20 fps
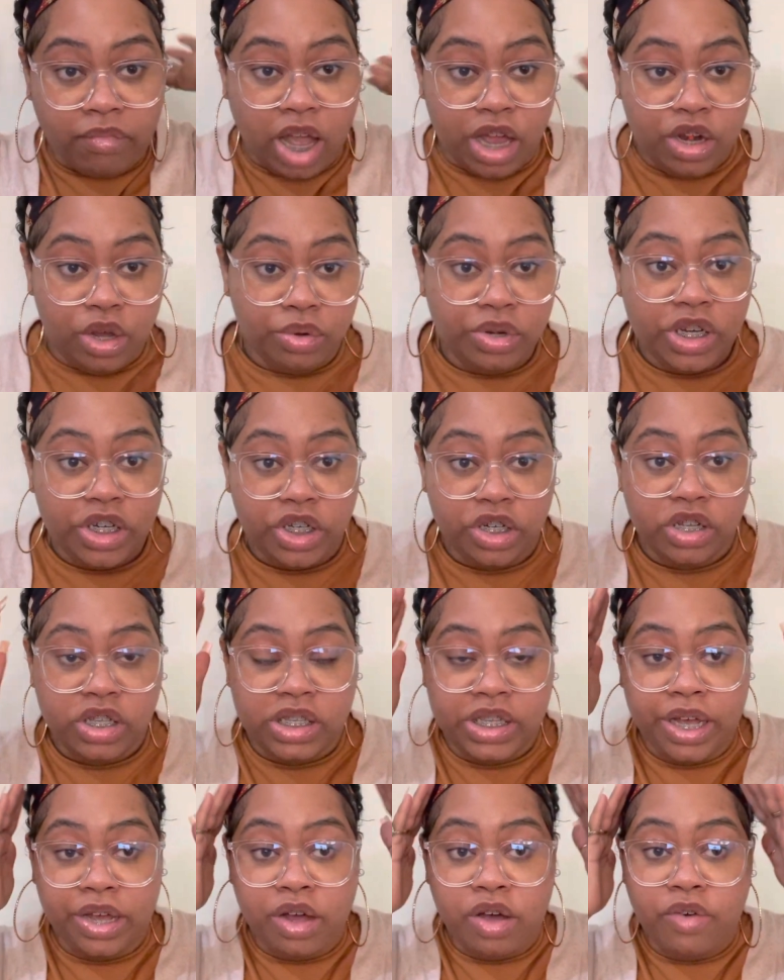do this
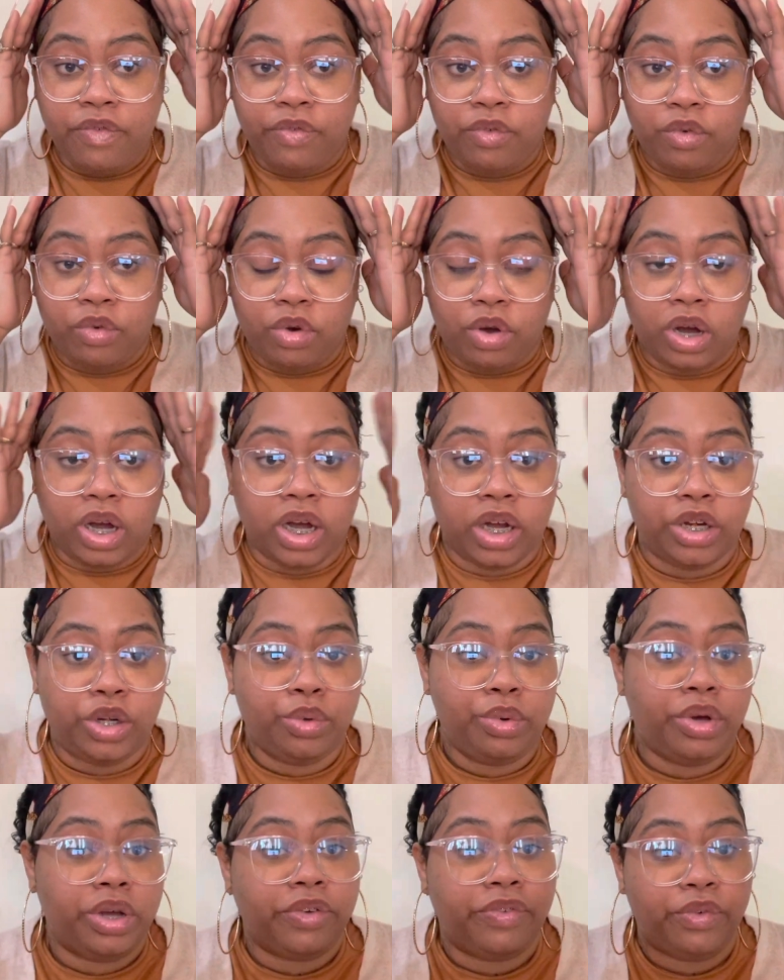yourself or
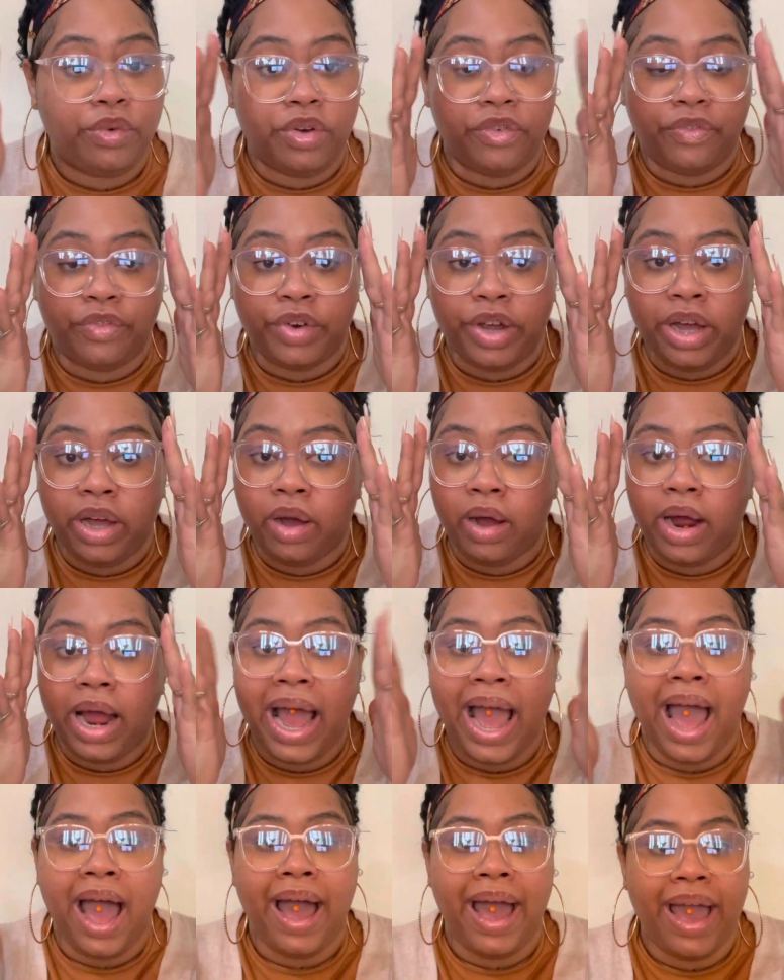do it for a friend or
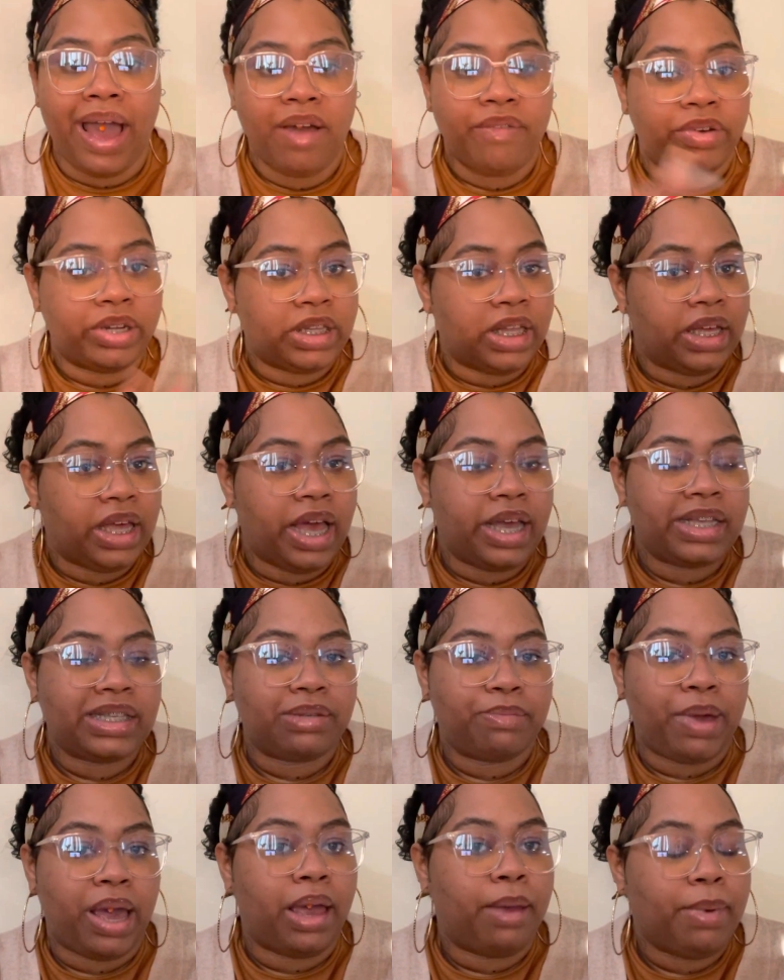however the case
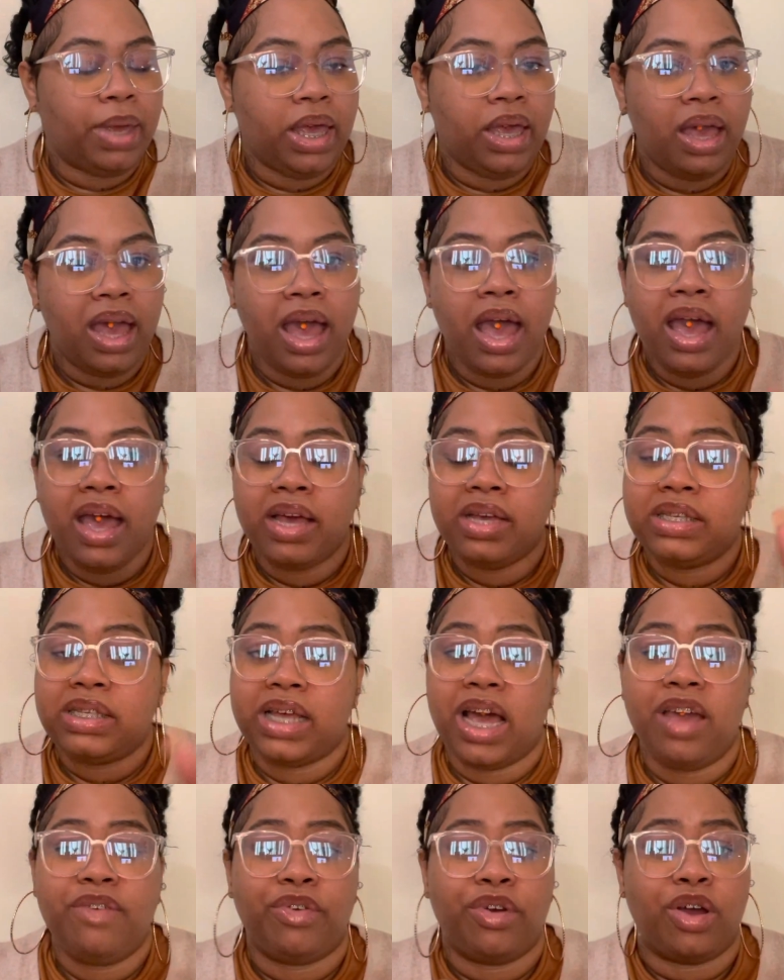may be,
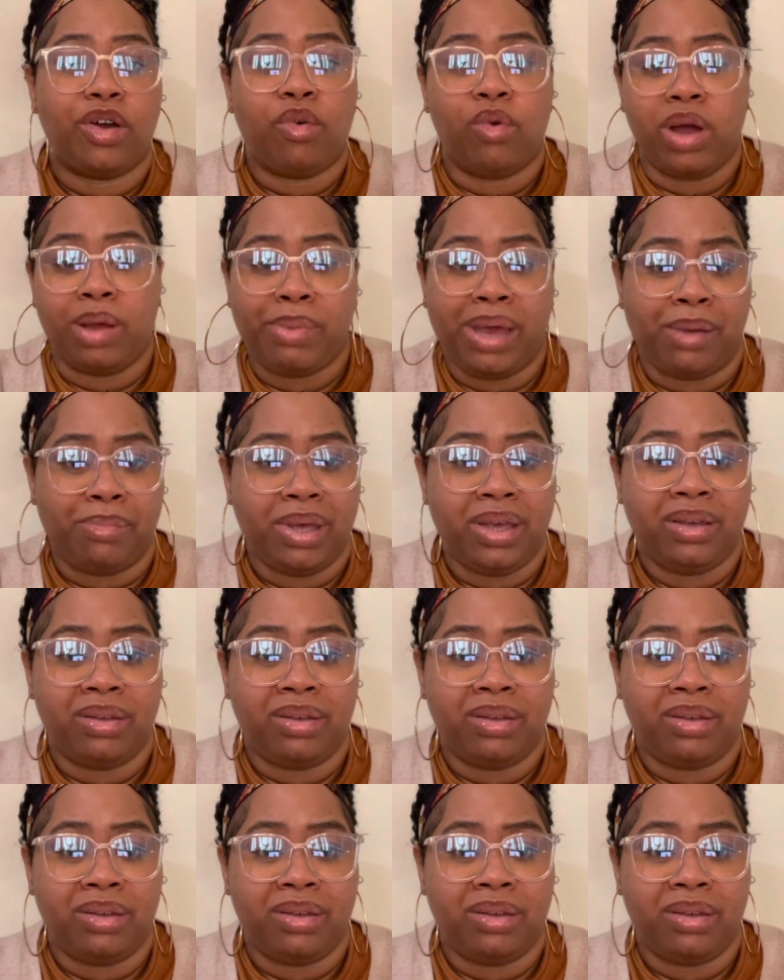save your coin, baby.